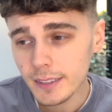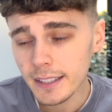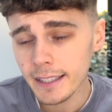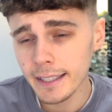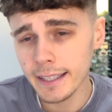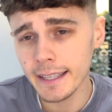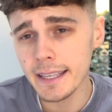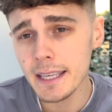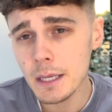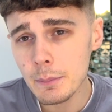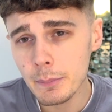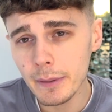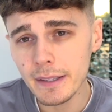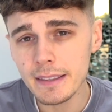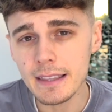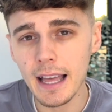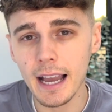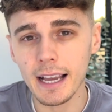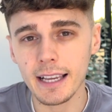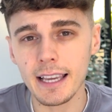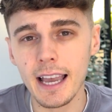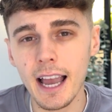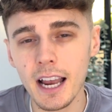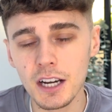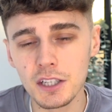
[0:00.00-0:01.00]
keeping
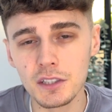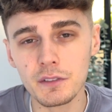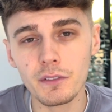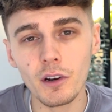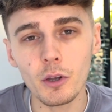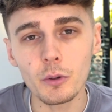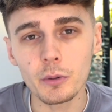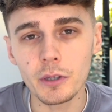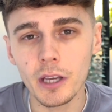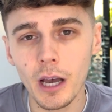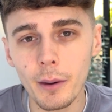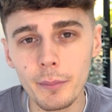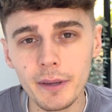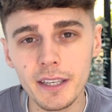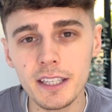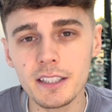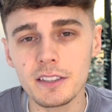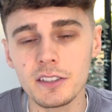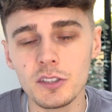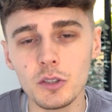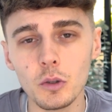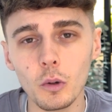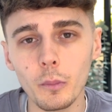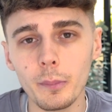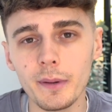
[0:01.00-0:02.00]
that cash flow coming
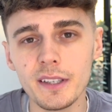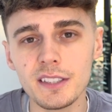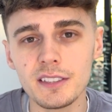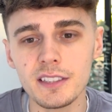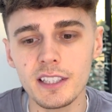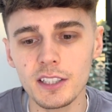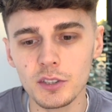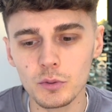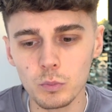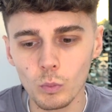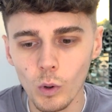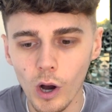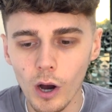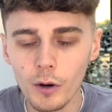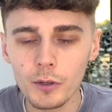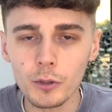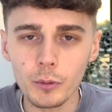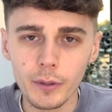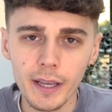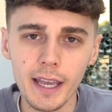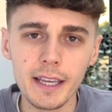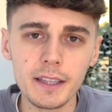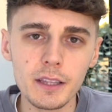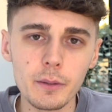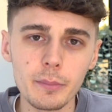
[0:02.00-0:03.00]
into your business while you're
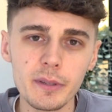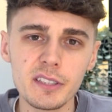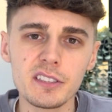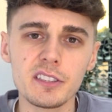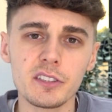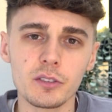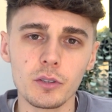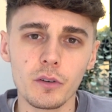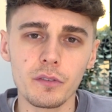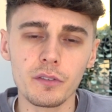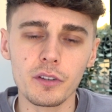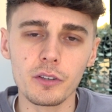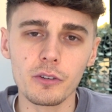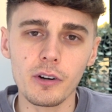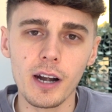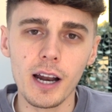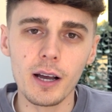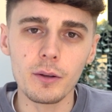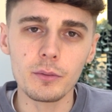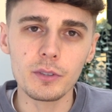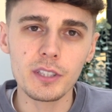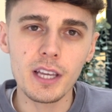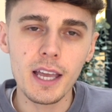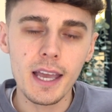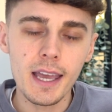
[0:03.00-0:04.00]
getting the business off the
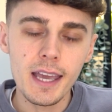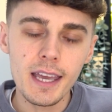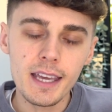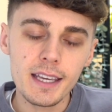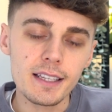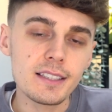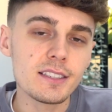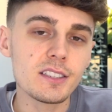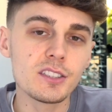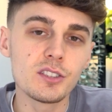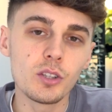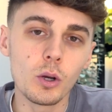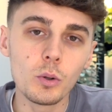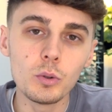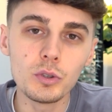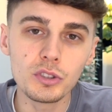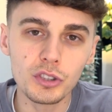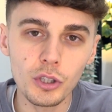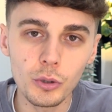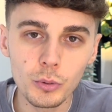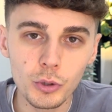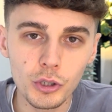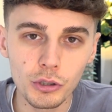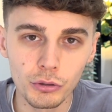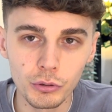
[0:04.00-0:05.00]
ground is so
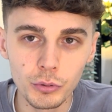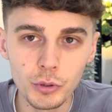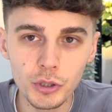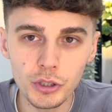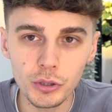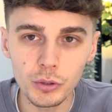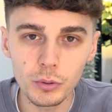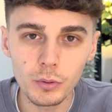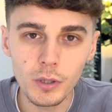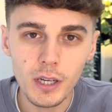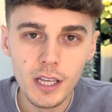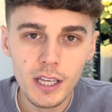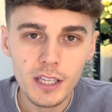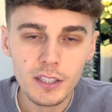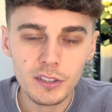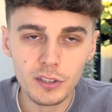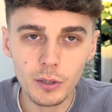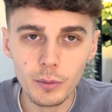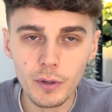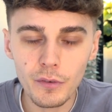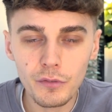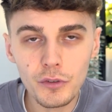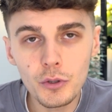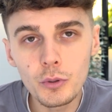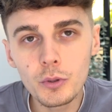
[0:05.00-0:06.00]
crucial. So
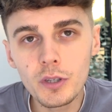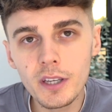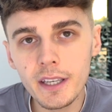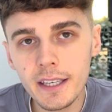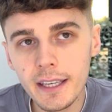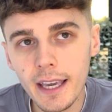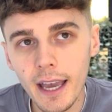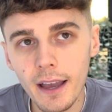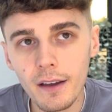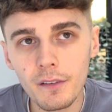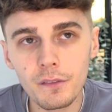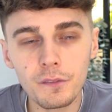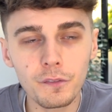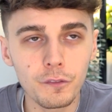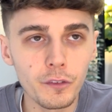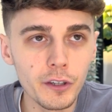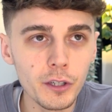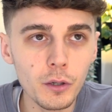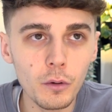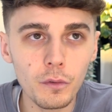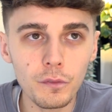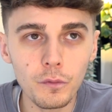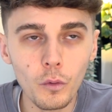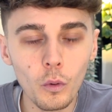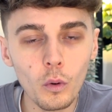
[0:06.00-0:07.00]
if you can get 3
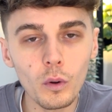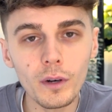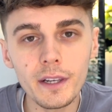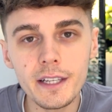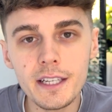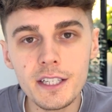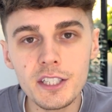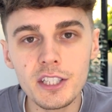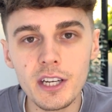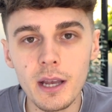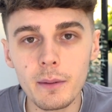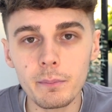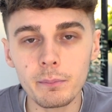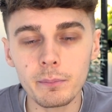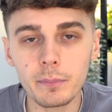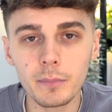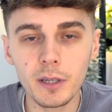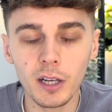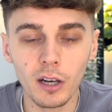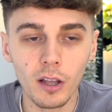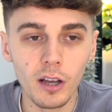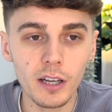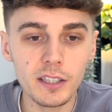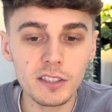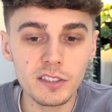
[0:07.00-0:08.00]
or 4 lead gen
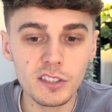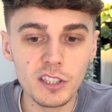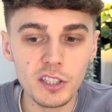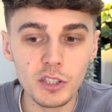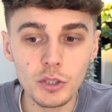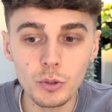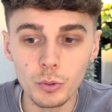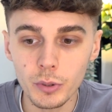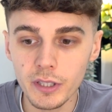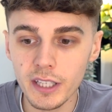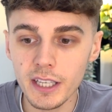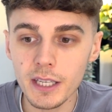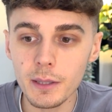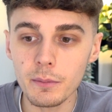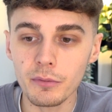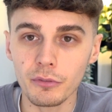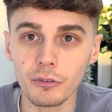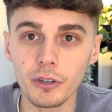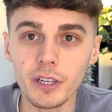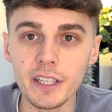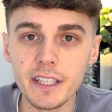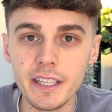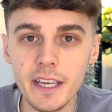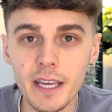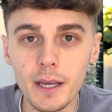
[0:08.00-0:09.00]
clients that you keep
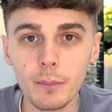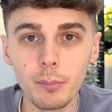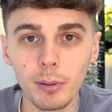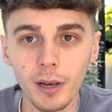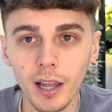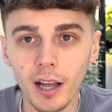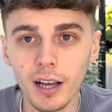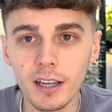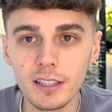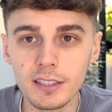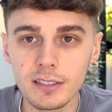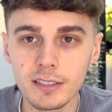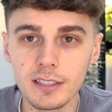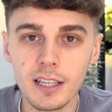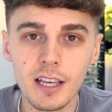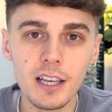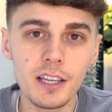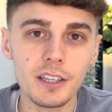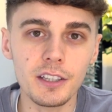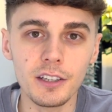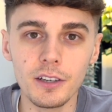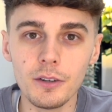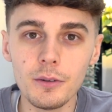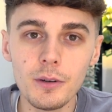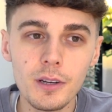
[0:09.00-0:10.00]
for a year plus,
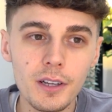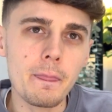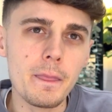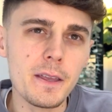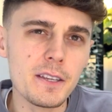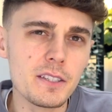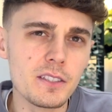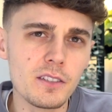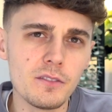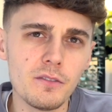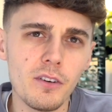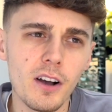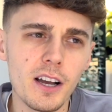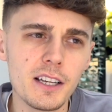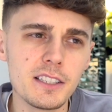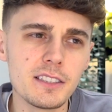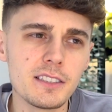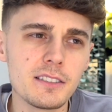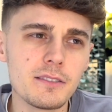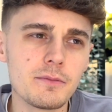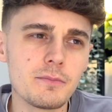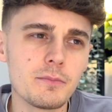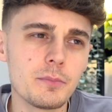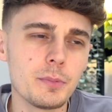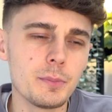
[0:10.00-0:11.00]
this
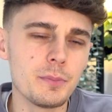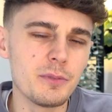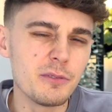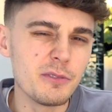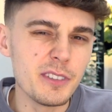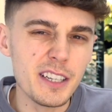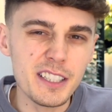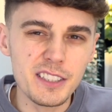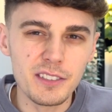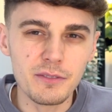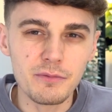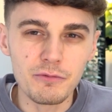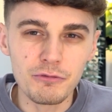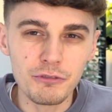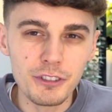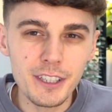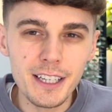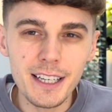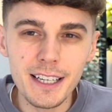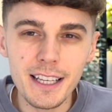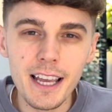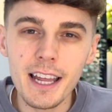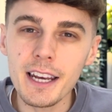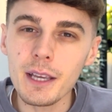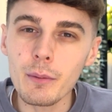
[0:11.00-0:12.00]
advice isn't
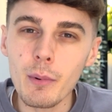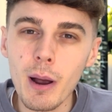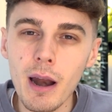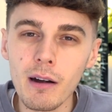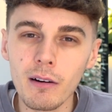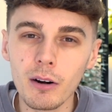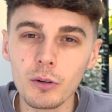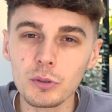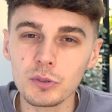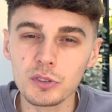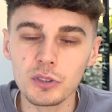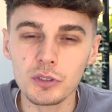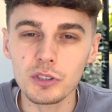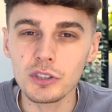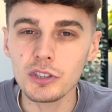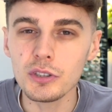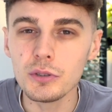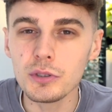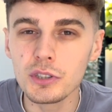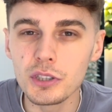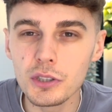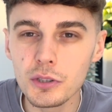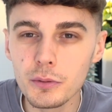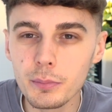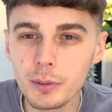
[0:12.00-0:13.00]
really anywhere else on
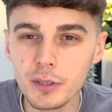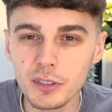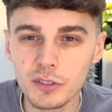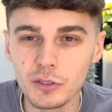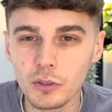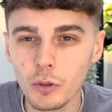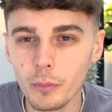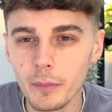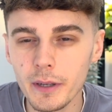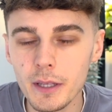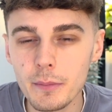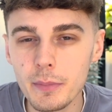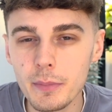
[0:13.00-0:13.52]
YouTube, because not many